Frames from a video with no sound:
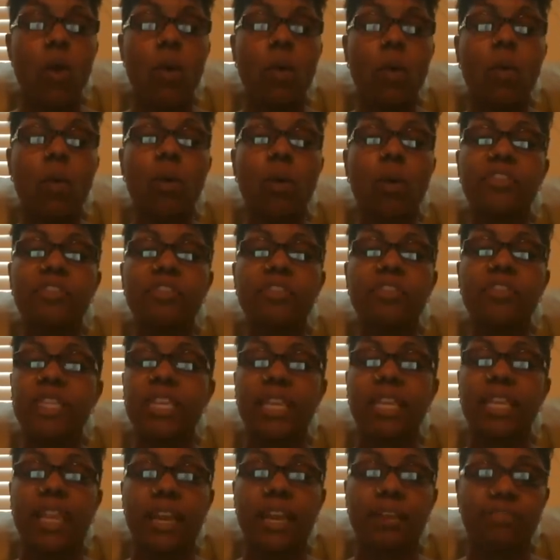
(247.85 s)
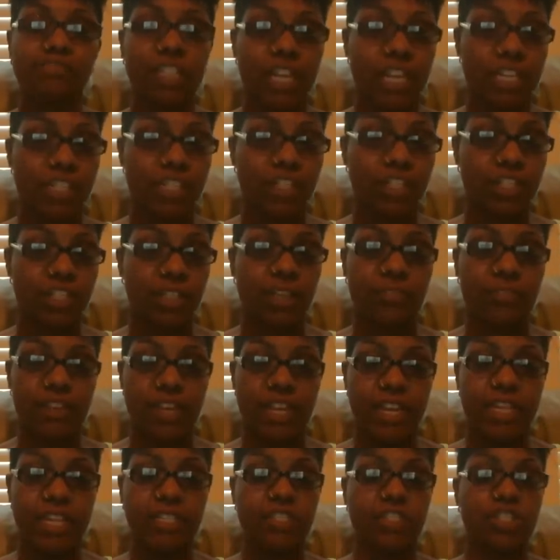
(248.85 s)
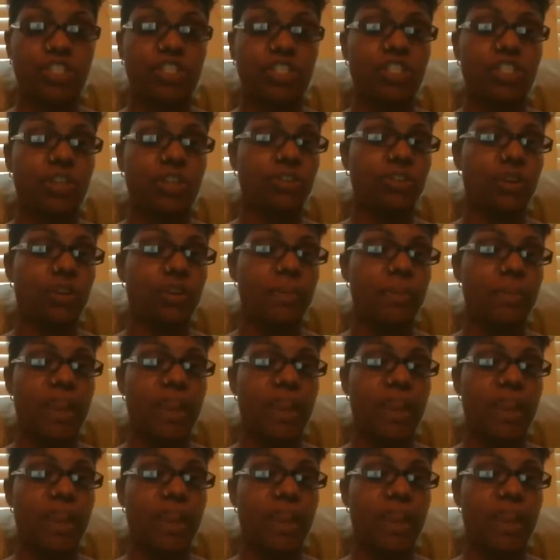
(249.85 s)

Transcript: Or if there's any life-changing events, children,